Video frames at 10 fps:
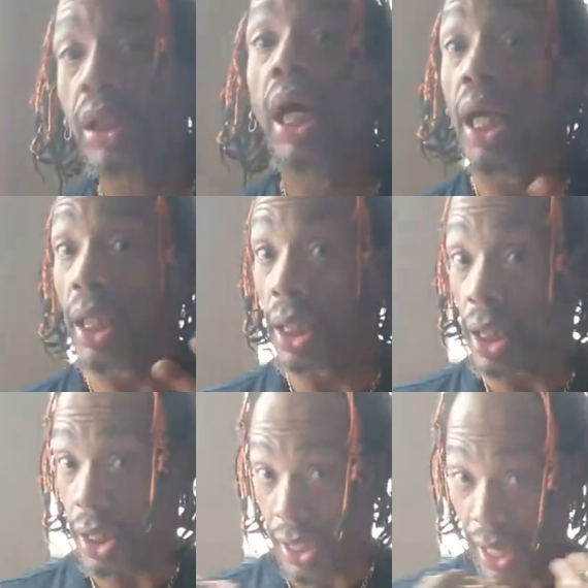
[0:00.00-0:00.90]
in
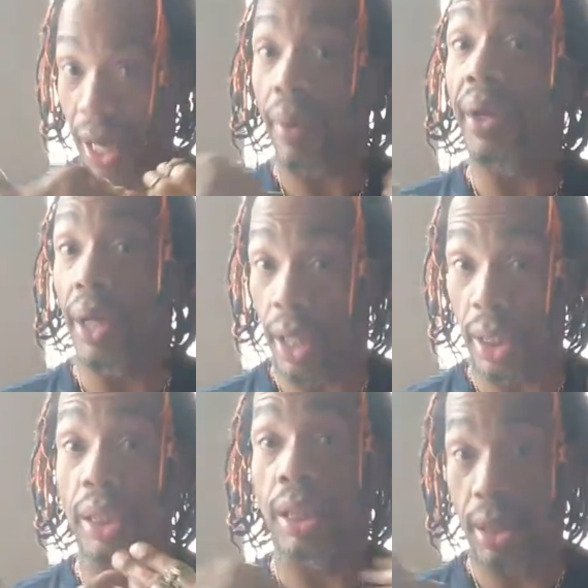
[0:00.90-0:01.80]
this area, in
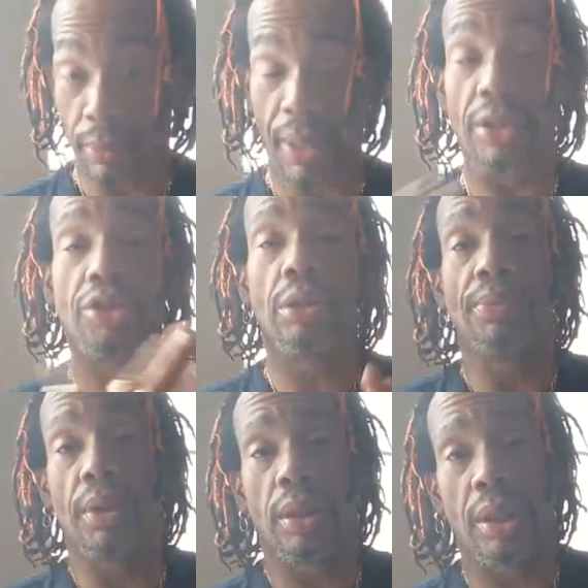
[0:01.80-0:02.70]
this dimension,
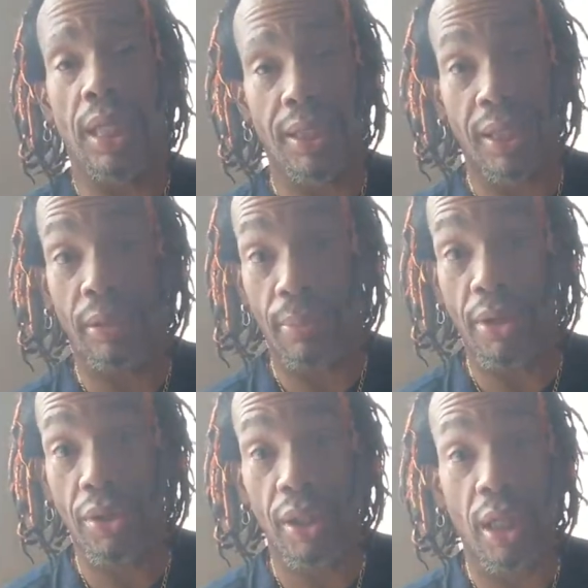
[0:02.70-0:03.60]
because that's the
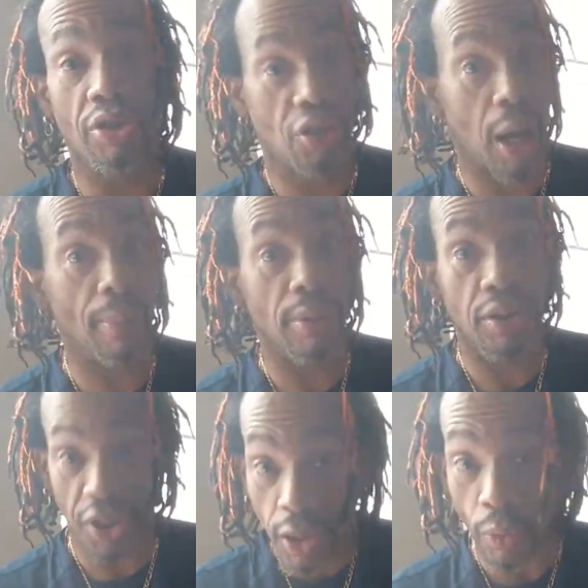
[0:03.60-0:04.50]
dimension that shamans
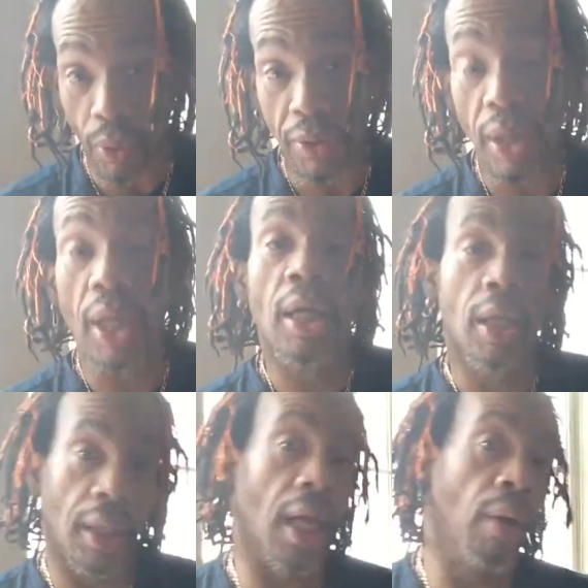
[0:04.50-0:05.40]
deal with,
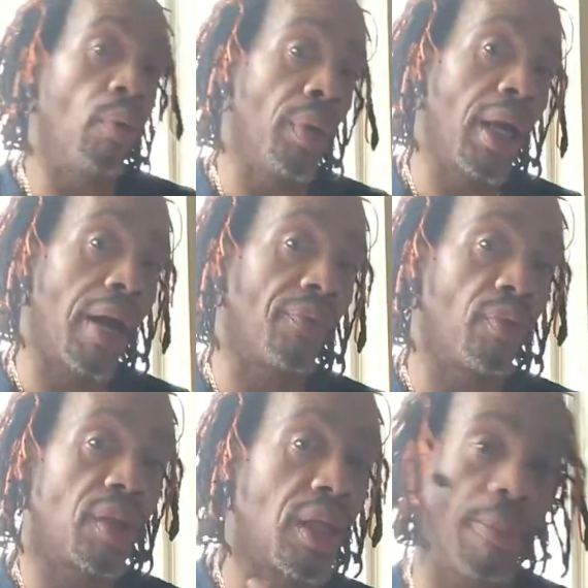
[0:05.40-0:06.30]
then we have to
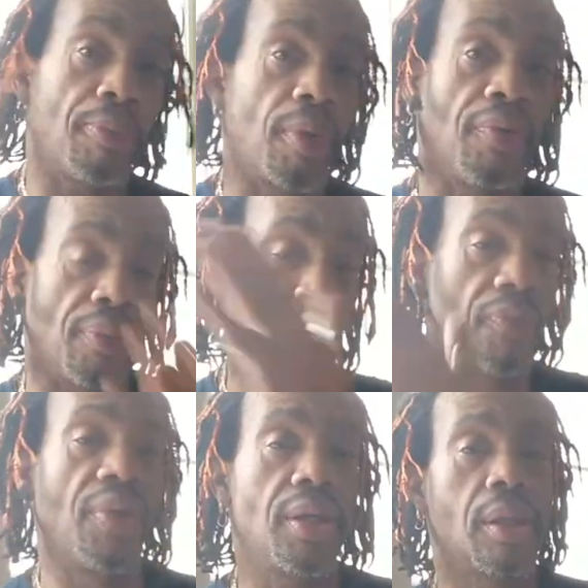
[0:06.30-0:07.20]
separate from the
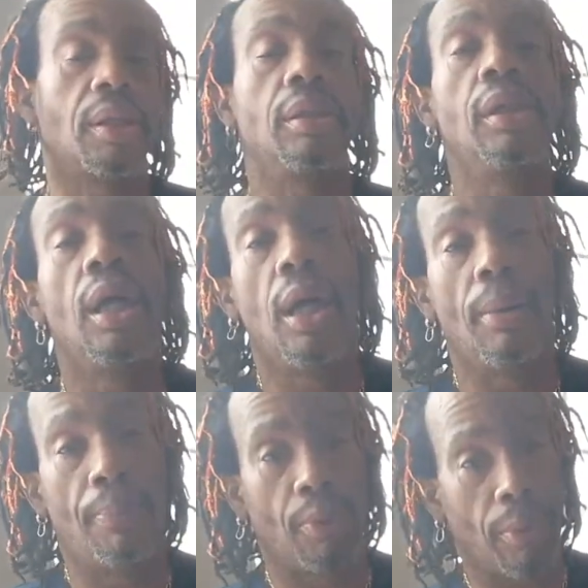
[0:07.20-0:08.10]
physical
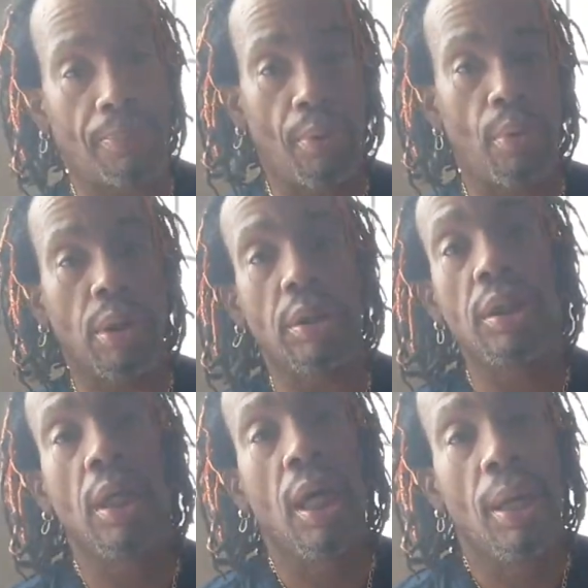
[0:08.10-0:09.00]
and put a pause
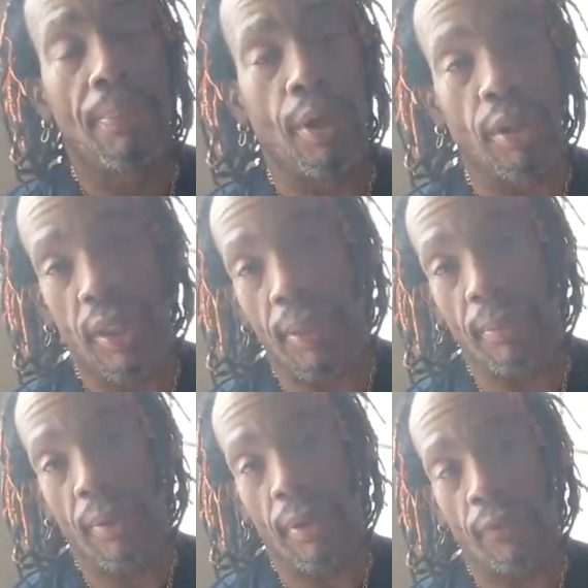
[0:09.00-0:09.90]
because
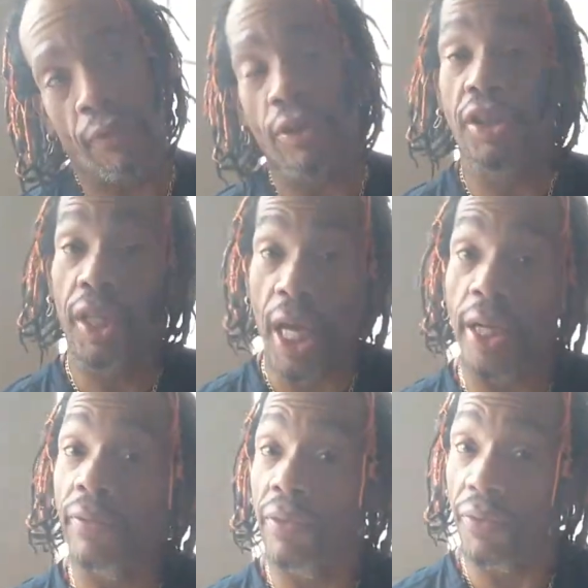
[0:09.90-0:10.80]
then the first line
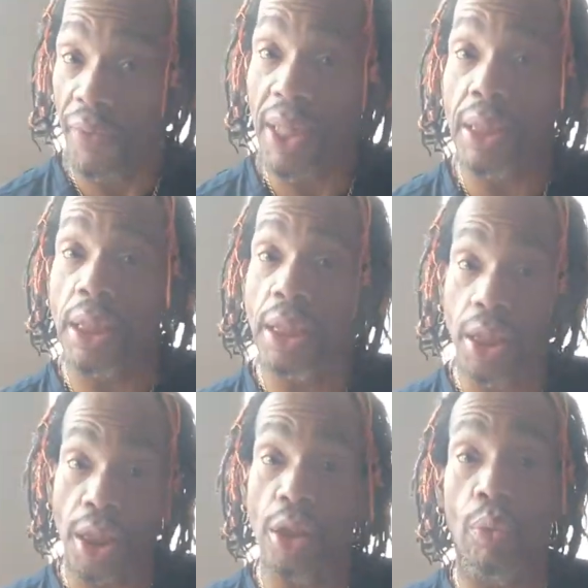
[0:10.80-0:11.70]
of defense
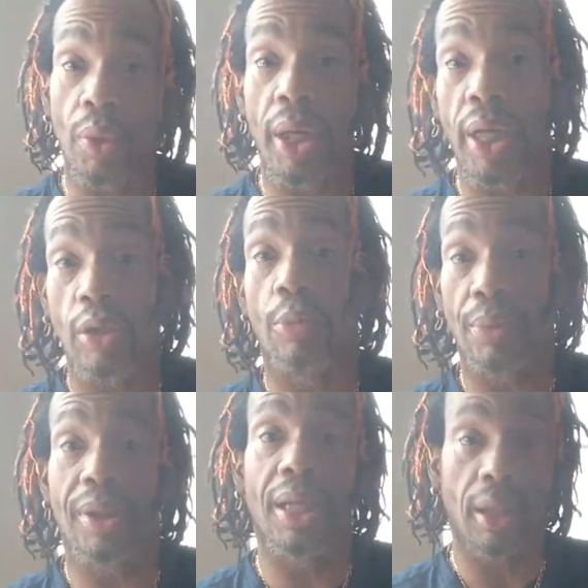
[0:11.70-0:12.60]
is you. We are here to
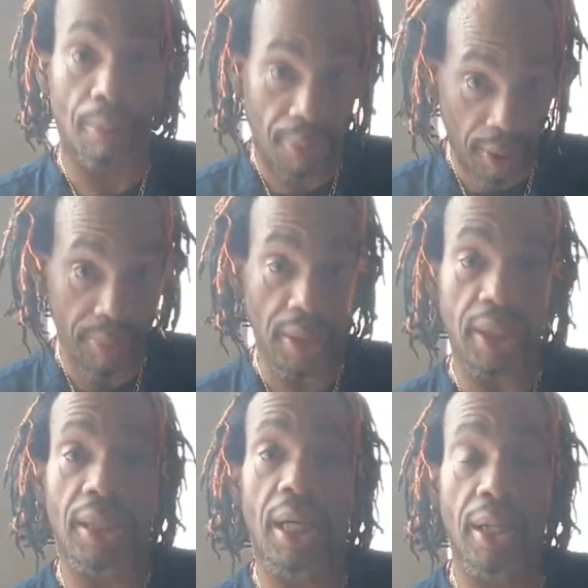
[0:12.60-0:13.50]
protect the public,
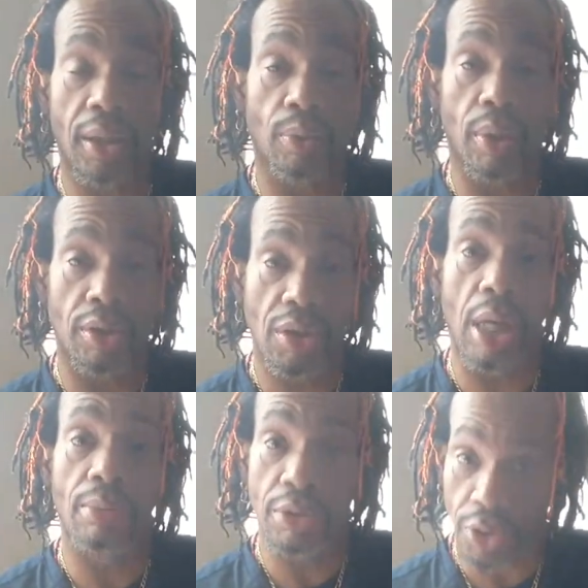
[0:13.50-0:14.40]
and that is what
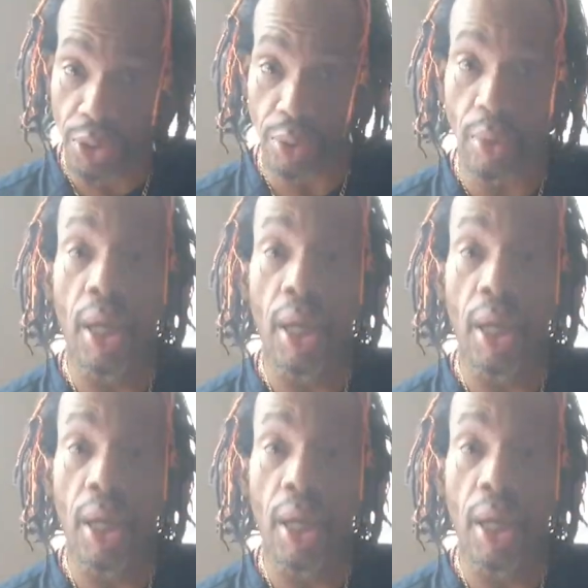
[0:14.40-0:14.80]
shamans do.